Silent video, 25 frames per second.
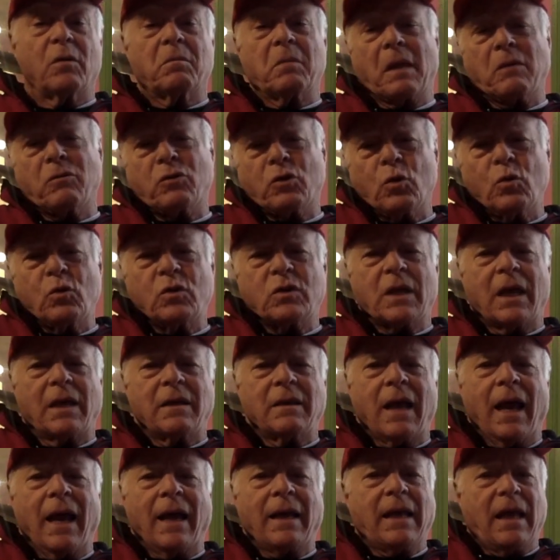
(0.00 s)
Tuesday
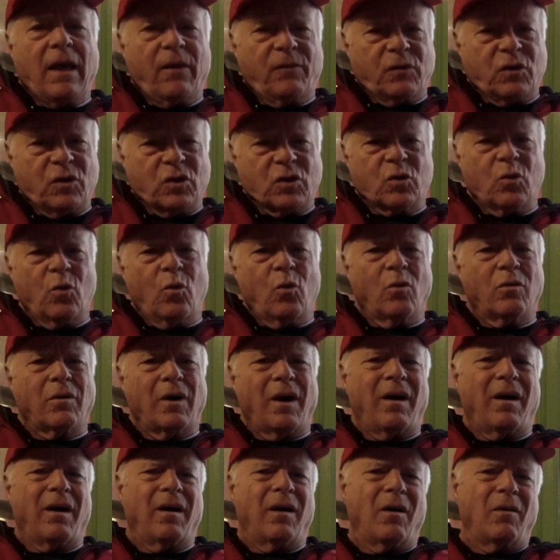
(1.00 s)
night after
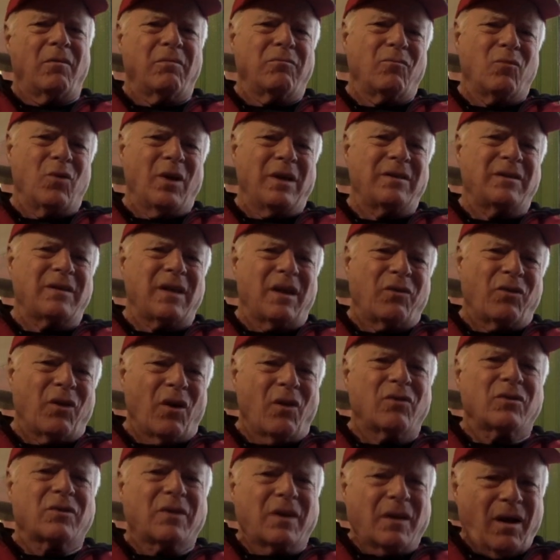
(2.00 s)
school, Wednesday,
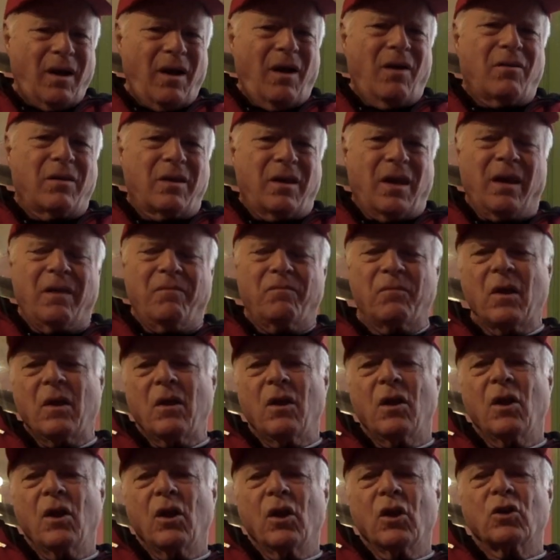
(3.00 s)
Thursday, okay.
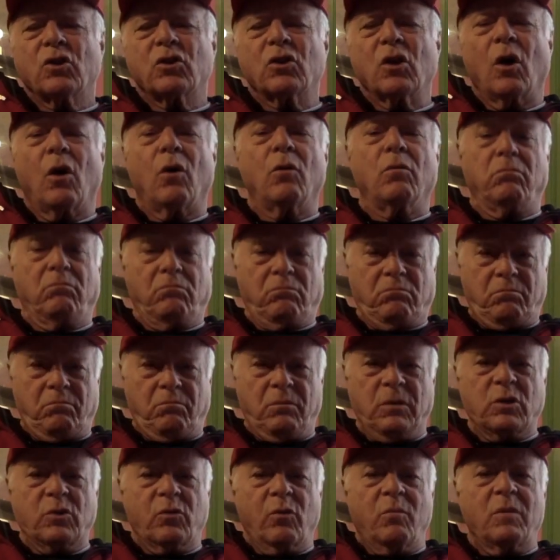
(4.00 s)
So
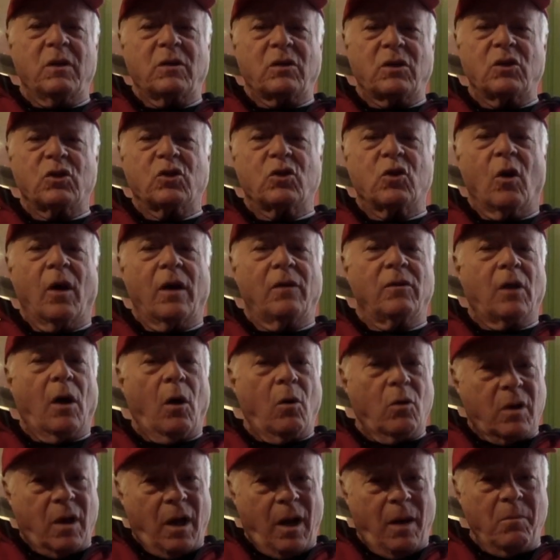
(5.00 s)
Mr. and Mrs. John Doe
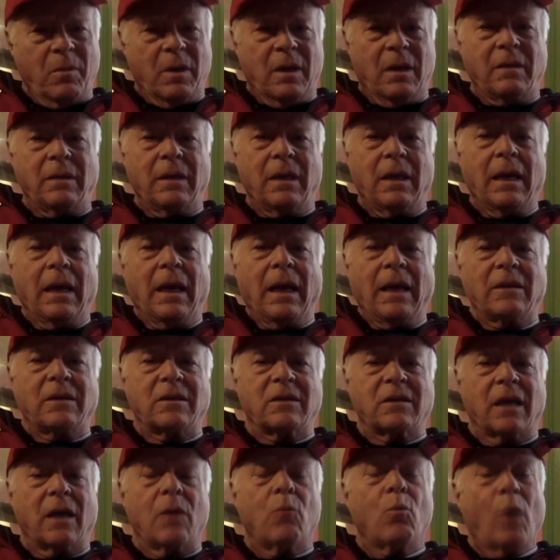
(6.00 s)
come in and
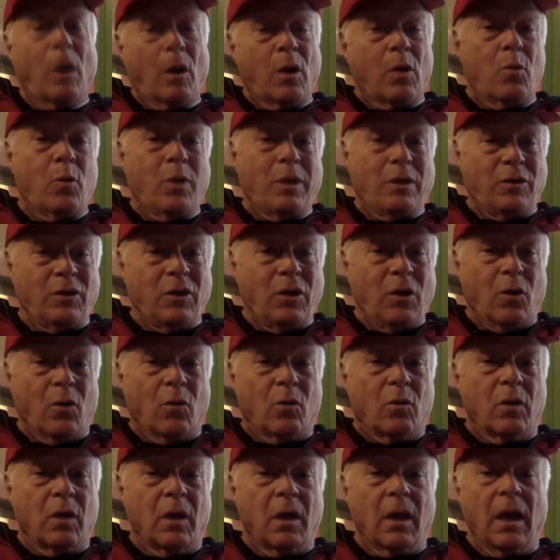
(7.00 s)
say, what can we do?
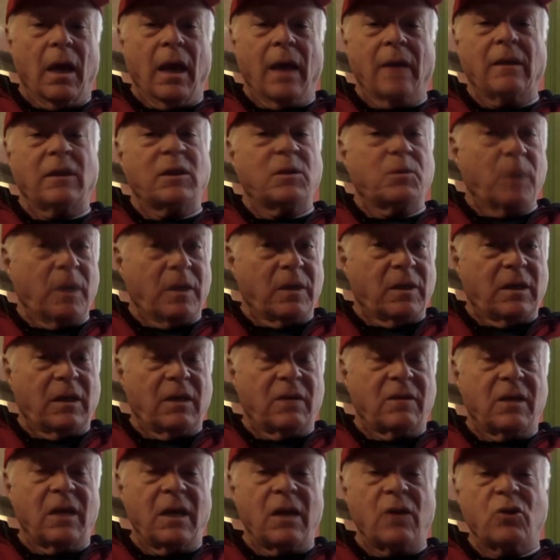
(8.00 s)
And they speak to the
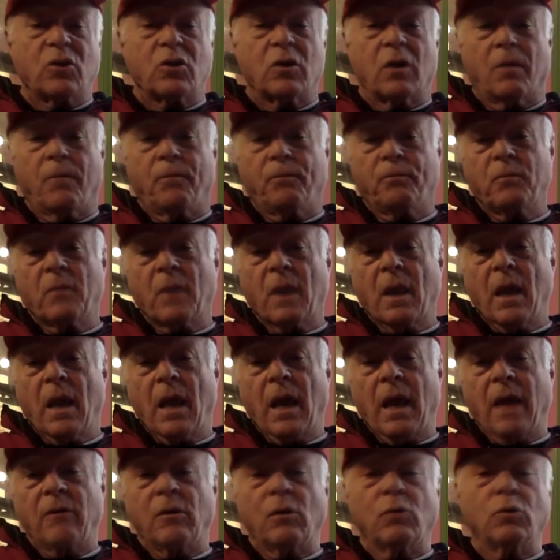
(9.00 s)
teacher,
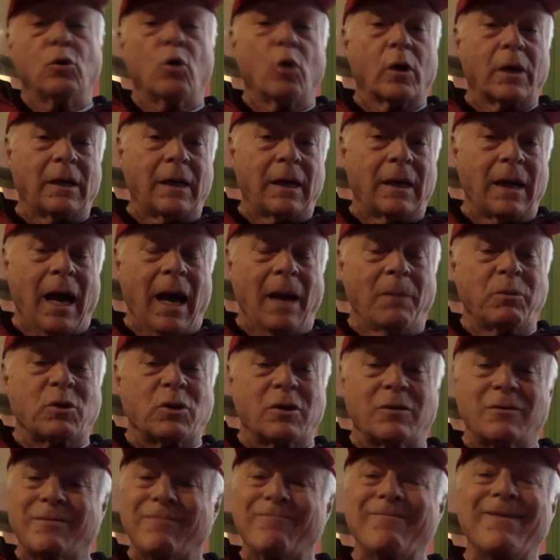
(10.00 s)
and they're looking at
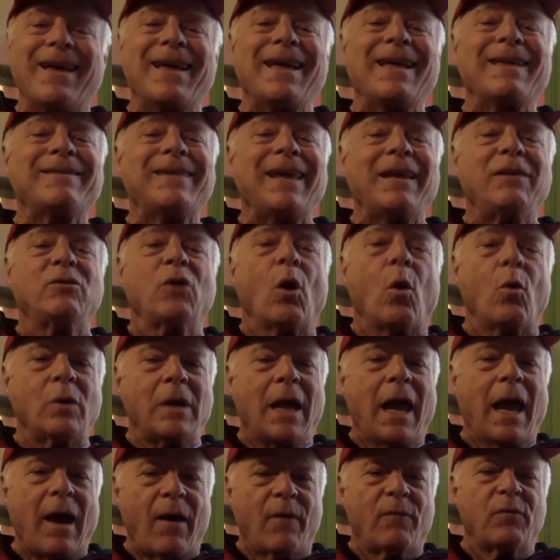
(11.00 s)
options. They don't
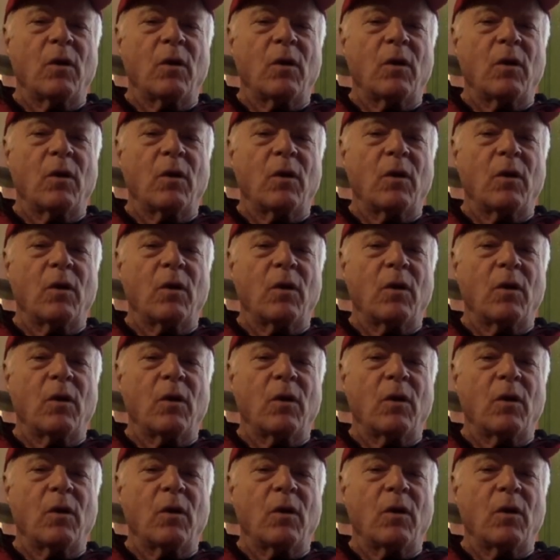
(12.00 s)
have the